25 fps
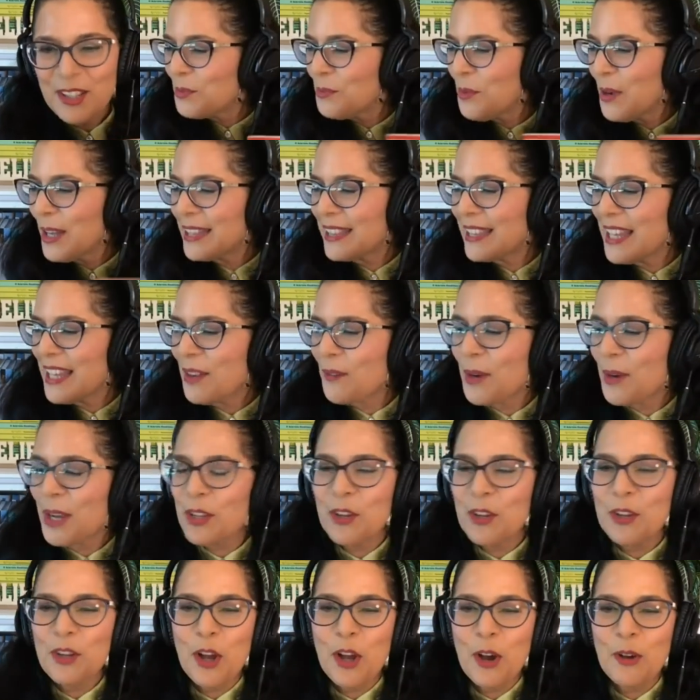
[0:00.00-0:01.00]
It's one thing
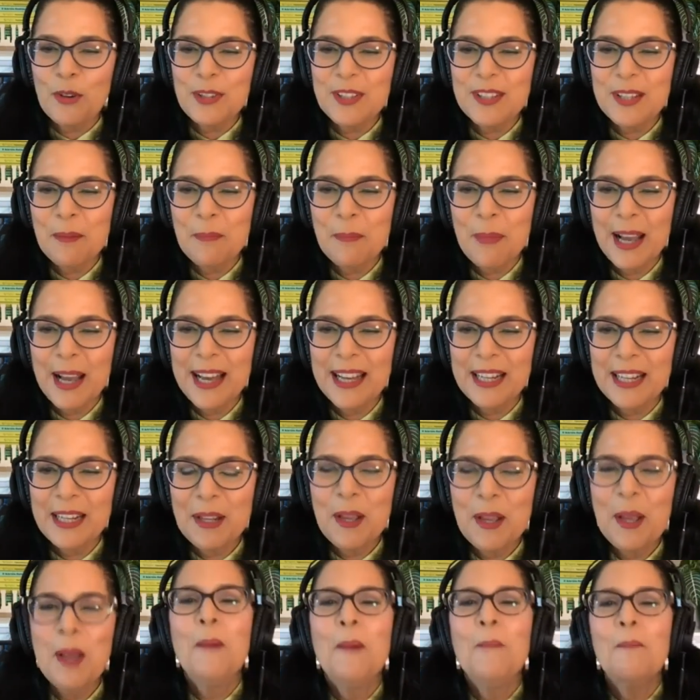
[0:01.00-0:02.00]
when you know
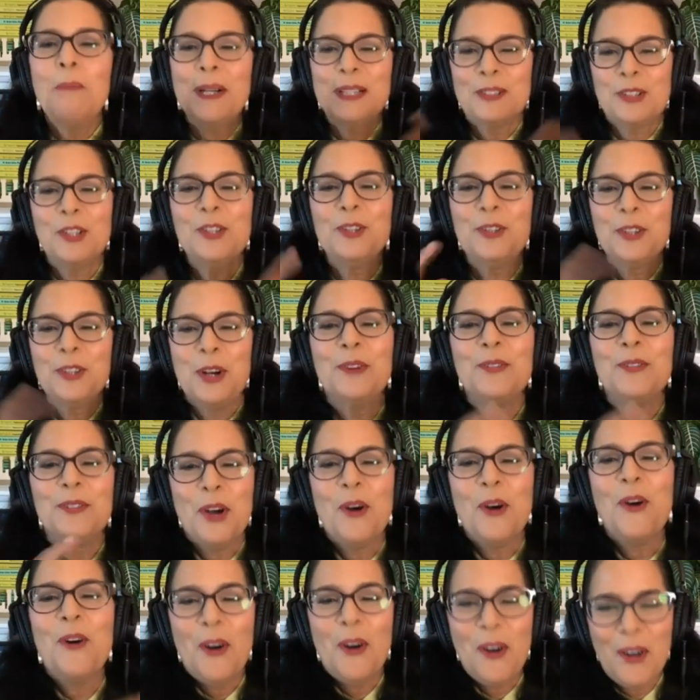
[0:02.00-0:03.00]
somebody, but you don't
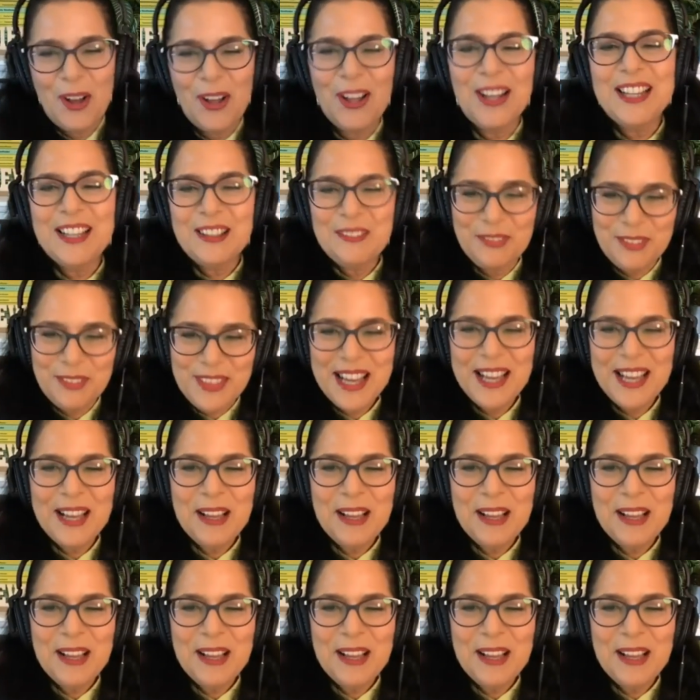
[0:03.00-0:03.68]
know all of